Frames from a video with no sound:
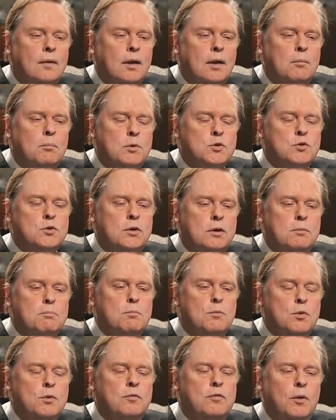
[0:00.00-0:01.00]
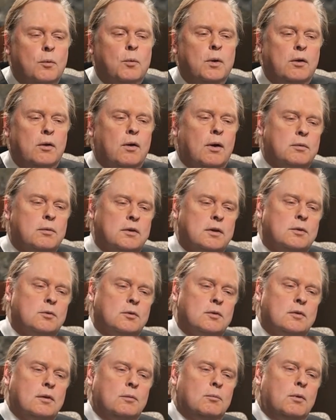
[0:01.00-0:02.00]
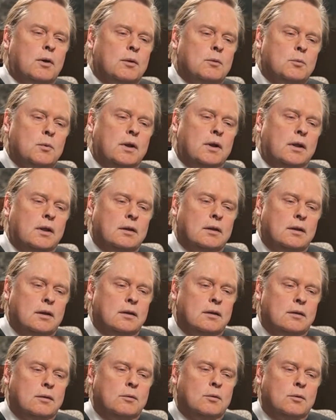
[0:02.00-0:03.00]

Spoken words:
But you can move the window. I was interested when I was reading the thing.